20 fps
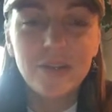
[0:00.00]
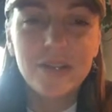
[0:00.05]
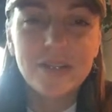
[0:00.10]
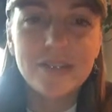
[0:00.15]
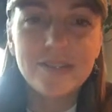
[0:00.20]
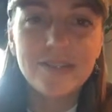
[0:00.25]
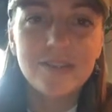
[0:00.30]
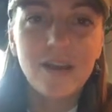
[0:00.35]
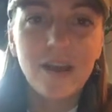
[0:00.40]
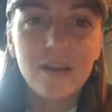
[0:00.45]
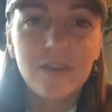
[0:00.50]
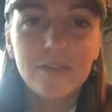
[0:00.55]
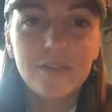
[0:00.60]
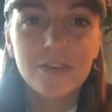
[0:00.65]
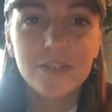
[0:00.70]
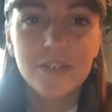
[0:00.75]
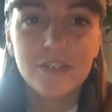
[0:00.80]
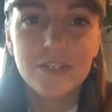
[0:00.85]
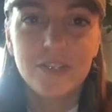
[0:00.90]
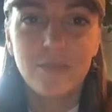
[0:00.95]
Let's talk for
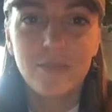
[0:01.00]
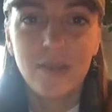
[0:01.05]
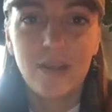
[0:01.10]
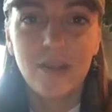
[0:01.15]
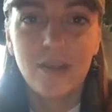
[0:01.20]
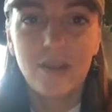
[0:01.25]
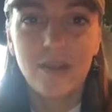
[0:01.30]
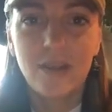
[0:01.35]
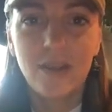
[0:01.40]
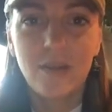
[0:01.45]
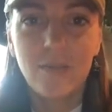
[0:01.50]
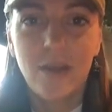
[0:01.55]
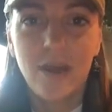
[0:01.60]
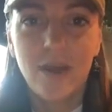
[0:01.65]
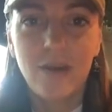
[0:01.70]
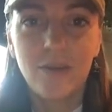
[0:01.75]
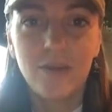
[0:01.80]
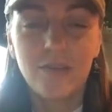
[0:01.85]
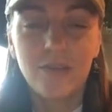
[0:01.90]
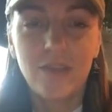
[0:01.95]
just a minute
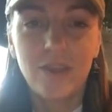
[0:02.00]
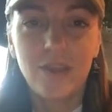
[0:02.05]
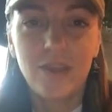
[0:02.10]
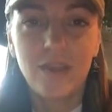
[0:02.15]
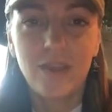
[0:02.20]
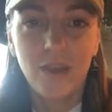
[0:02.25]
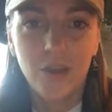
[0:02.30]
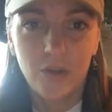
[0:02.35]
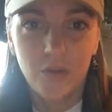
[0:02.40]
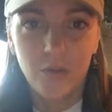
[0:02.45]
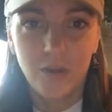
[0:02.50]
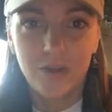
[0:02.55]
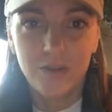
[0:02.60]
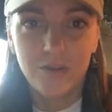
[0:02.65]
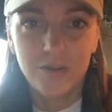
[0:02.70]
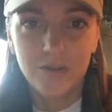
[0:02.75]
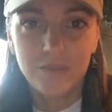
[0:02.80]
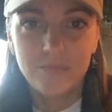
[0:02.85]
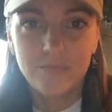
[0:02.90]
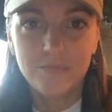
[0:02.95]
about the
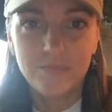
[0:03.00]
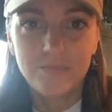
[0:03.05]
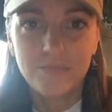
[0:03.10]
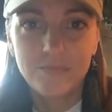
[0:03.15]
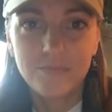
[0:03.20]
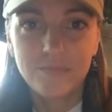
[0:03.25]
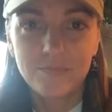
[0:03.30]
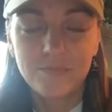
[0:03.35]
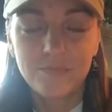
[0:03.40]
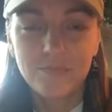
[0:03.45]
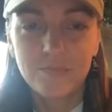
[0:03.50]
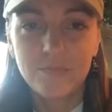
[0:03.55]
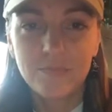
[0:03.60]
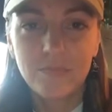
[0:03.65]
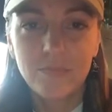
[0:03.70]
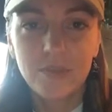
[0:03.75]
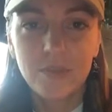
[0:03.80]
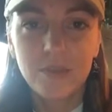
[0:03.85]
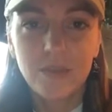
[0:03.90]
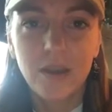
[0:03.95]
acquittal.
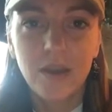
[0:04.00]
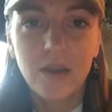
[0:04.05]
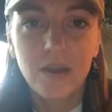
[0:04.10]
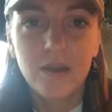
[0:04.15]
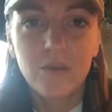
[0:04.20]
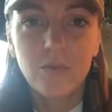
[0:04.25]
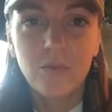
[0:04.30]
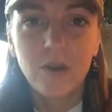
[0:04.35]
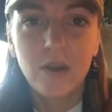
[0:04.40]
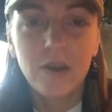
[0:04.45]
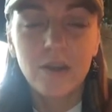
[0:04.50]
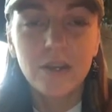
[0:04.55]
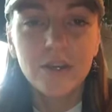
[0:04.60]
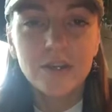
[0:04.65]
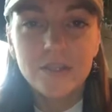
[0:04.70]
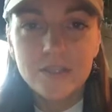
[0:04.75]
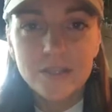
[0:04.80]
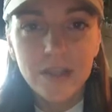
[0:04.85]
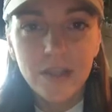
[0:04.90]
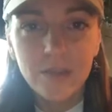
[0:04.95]
We're out
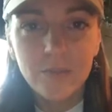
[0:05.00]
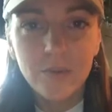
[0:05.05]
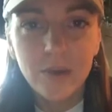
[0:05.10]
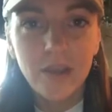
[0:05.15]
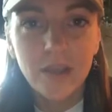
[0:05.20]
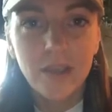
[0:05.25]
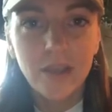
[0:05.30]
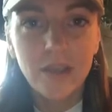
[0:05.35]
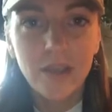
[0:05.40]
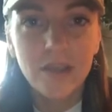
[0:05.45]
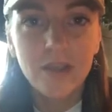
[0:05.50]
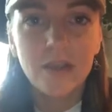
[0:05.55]
here celebrating.